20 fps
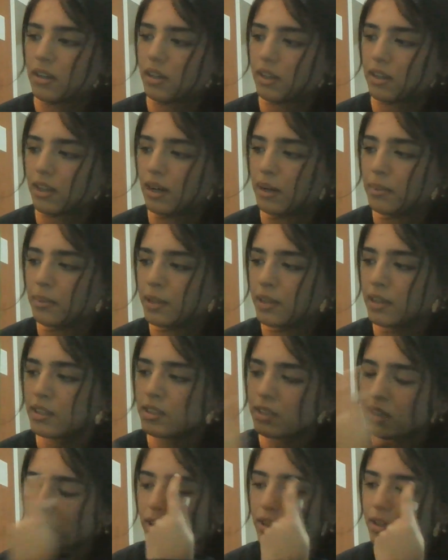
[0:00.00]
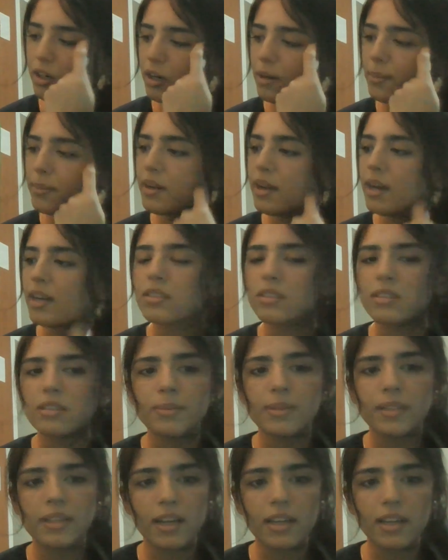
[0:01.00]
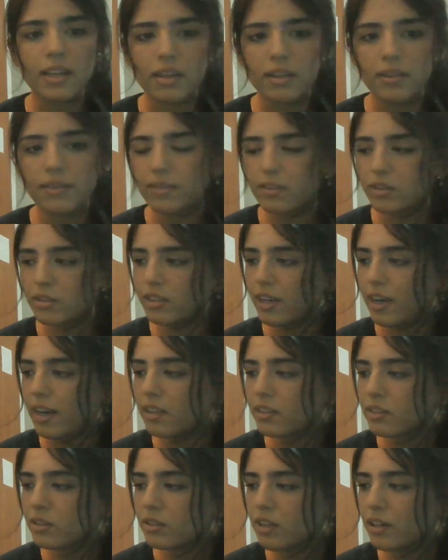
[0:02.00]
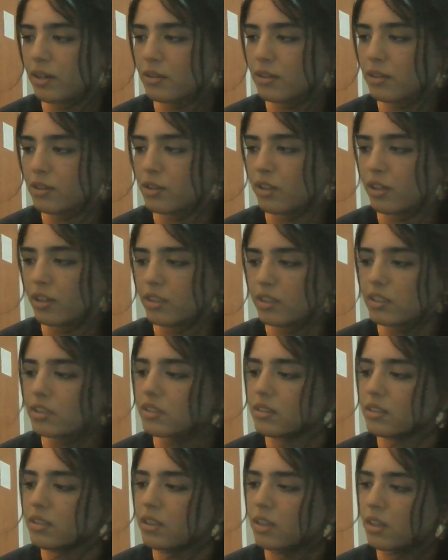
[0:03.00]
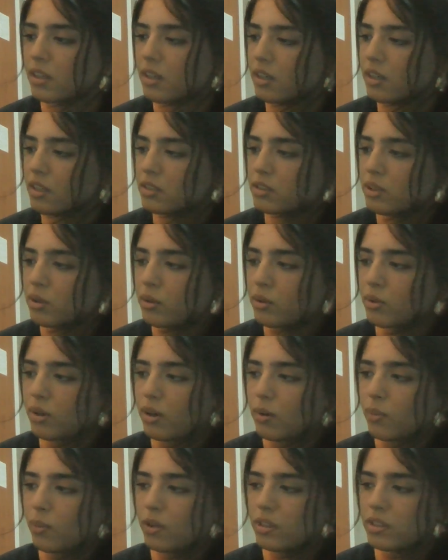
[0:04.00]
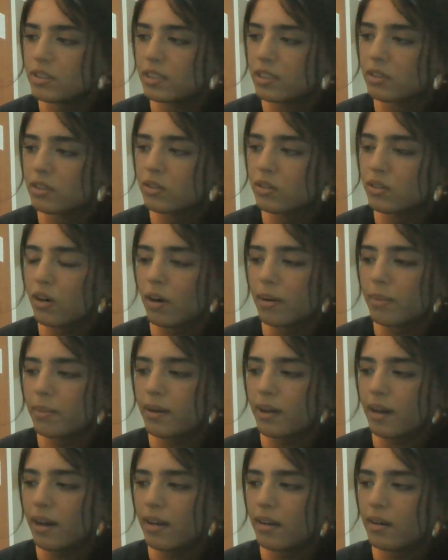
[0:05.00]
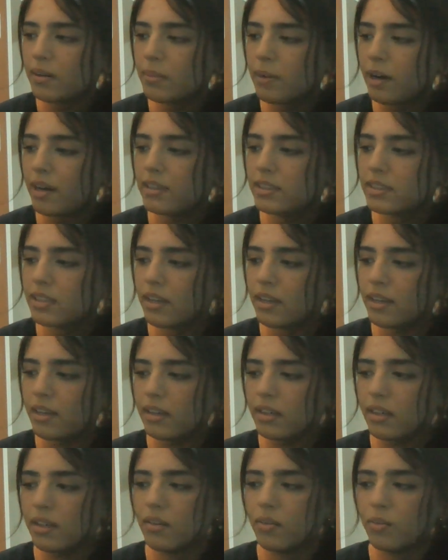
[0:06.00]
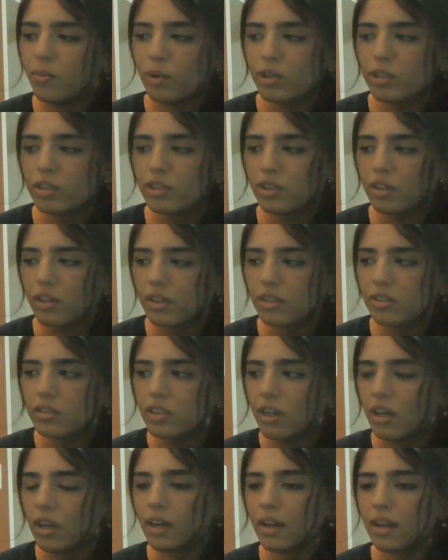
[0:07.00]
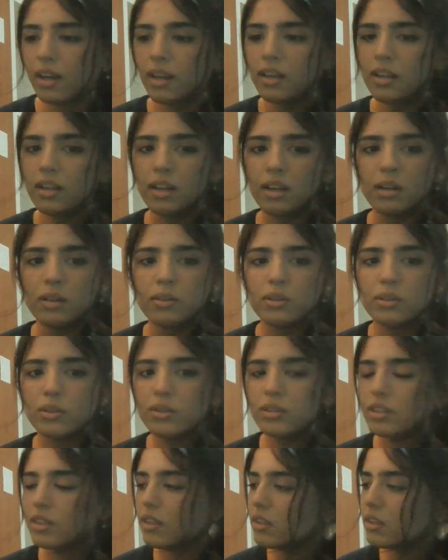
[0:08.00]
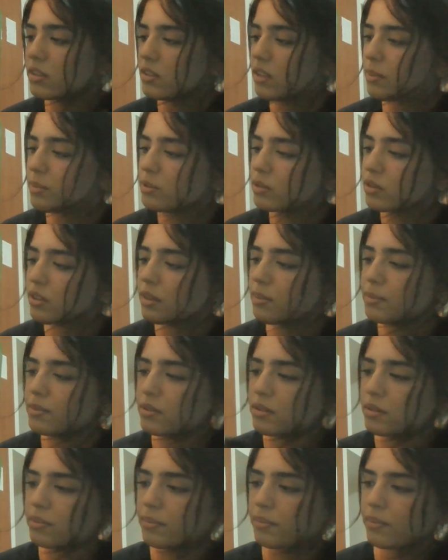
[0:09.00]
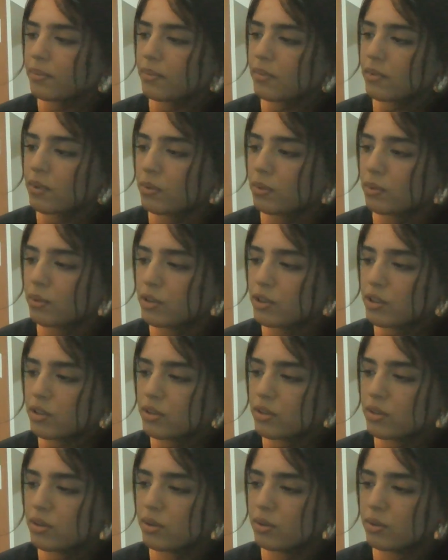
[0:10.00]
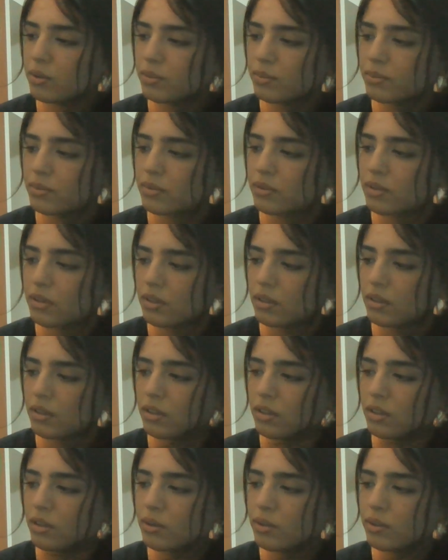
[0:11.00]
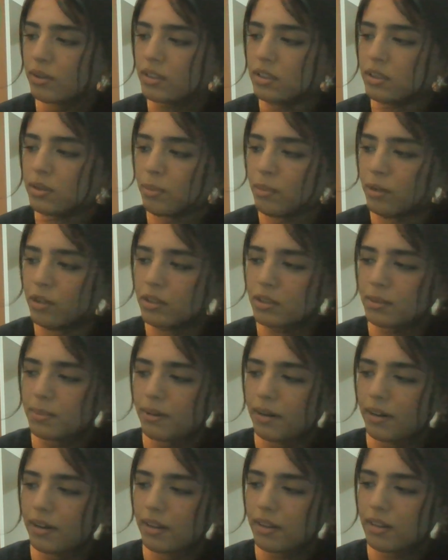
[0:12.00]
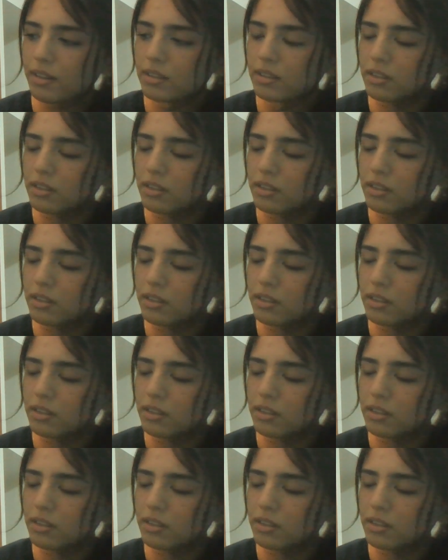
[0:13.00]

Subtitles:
That means our carbon has to be negative to cancel out the charges. So one single carbon atom has a -1 charge. And now you see the subscript, which is 2. You're going to multiply this